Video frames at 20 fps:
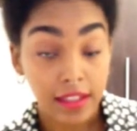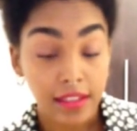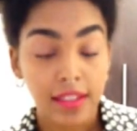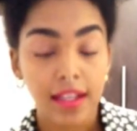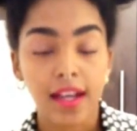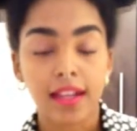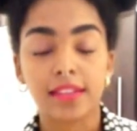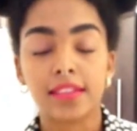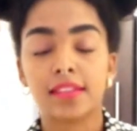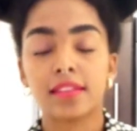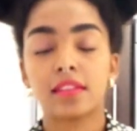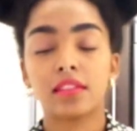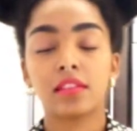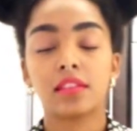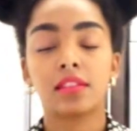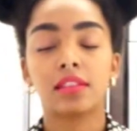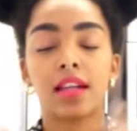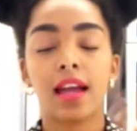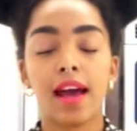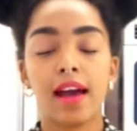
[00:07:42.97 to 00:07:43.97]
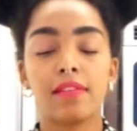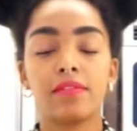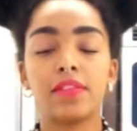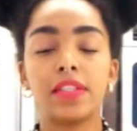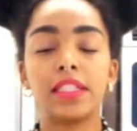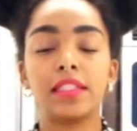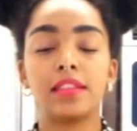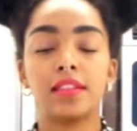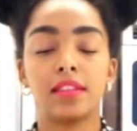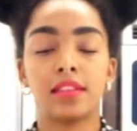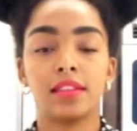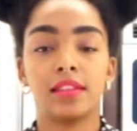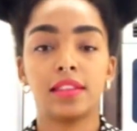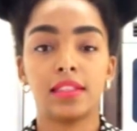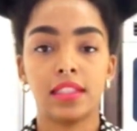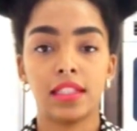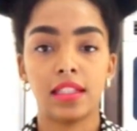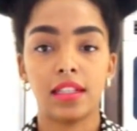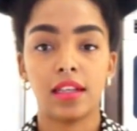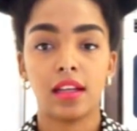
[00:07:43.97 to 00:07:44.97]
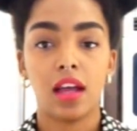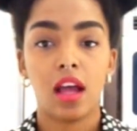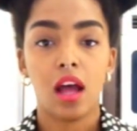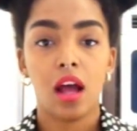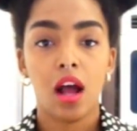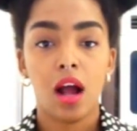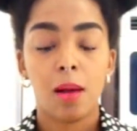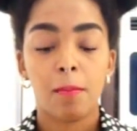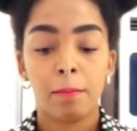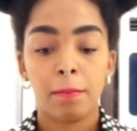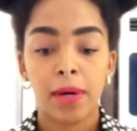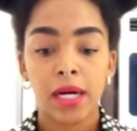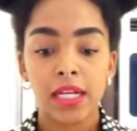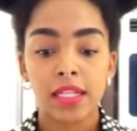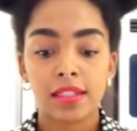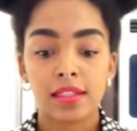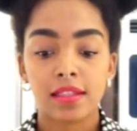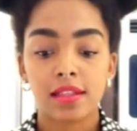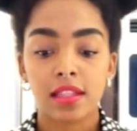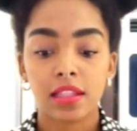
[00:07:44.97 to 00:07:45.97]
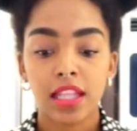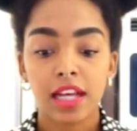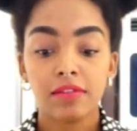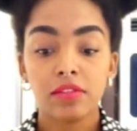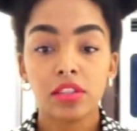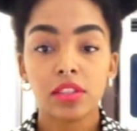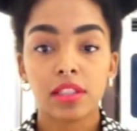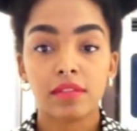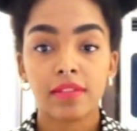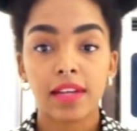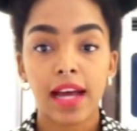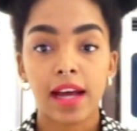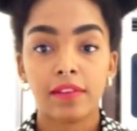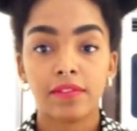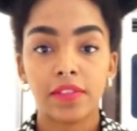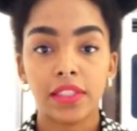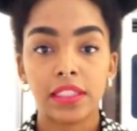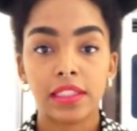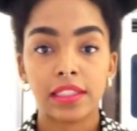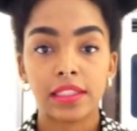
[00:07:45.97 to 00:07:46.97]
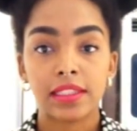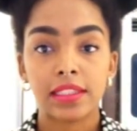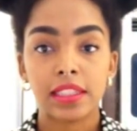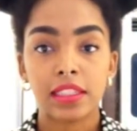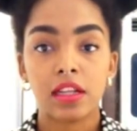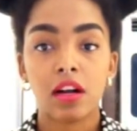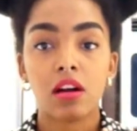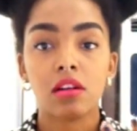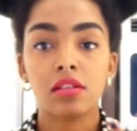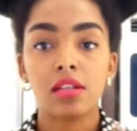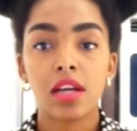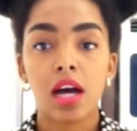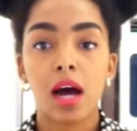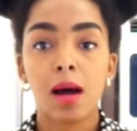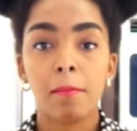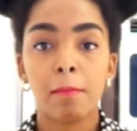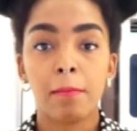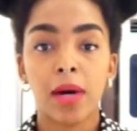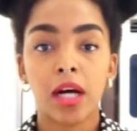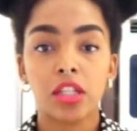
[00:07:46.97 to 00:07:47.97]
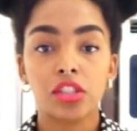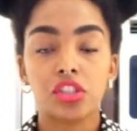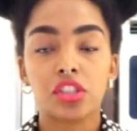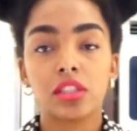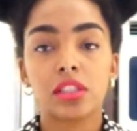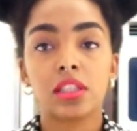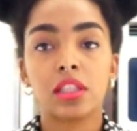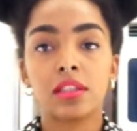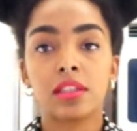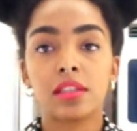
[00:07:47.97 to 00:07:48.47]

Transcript: Yes, there's caffeine in tea, but the levels of caffeine in tea are not much.